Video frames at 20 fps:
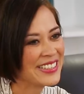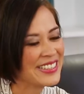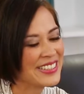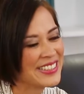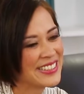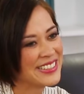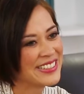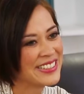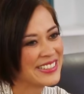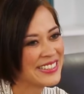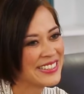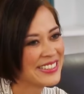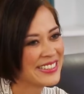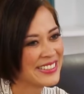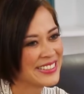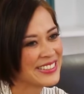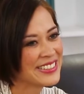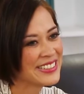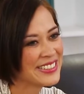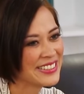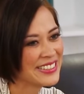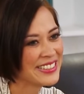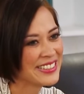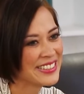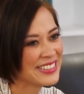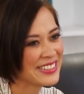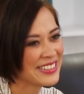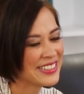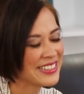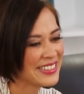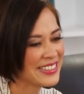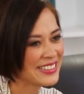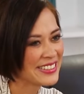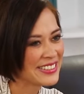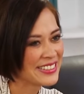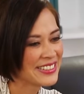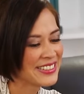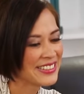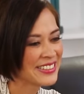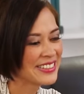
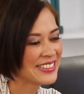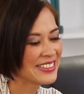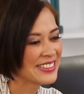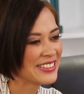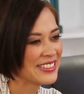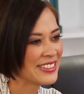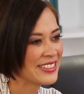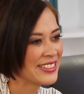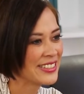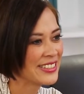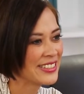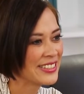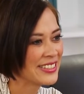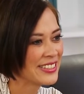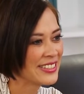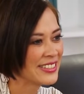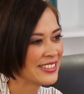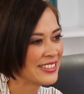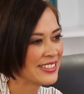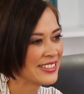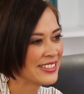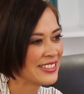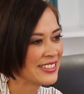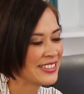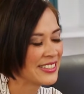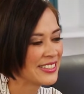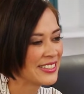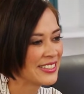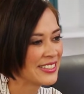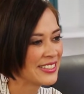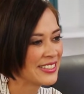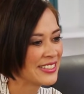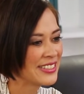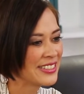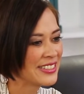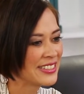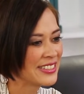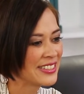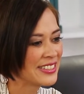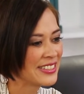
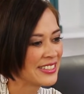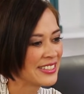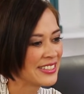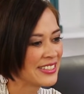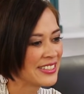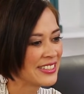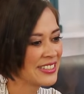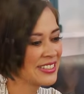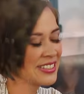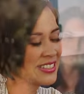(silent)